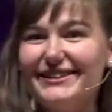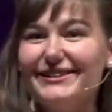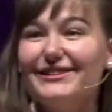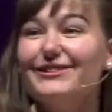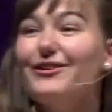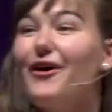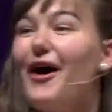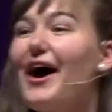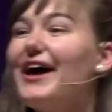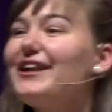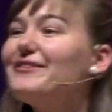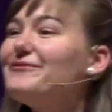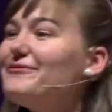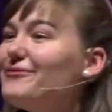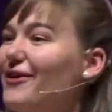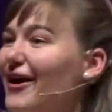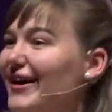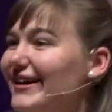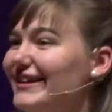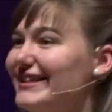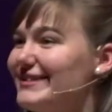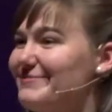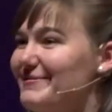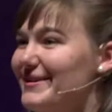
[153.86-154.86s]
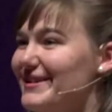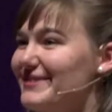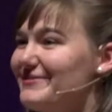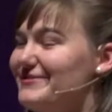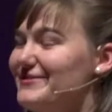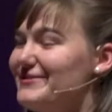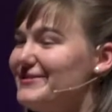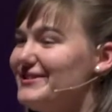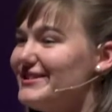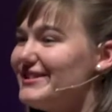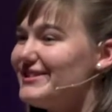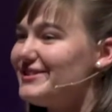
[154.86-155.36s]
a lot of water to make
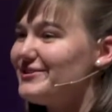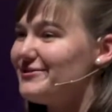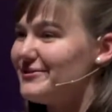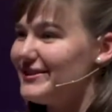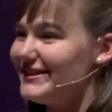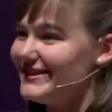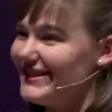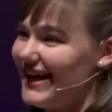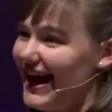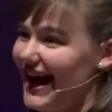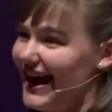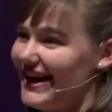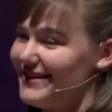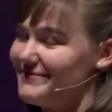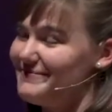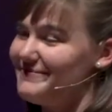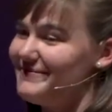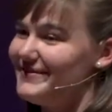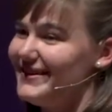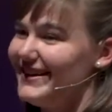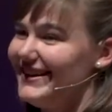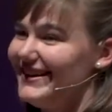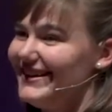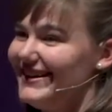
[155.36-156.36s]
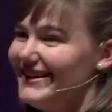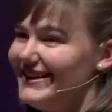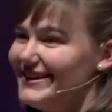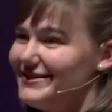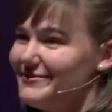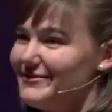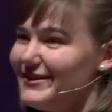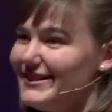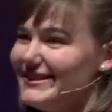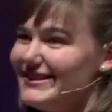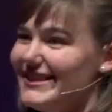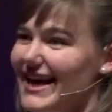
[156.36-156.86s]
food in a short time,
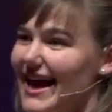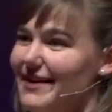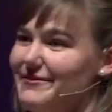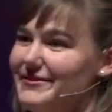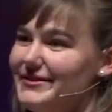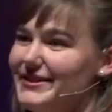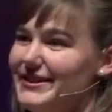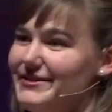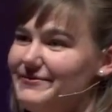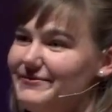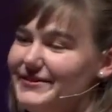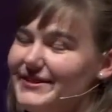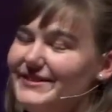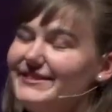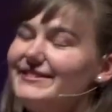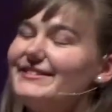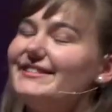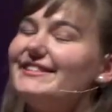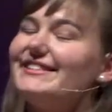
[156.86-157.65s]
whereas the evergreen ferns are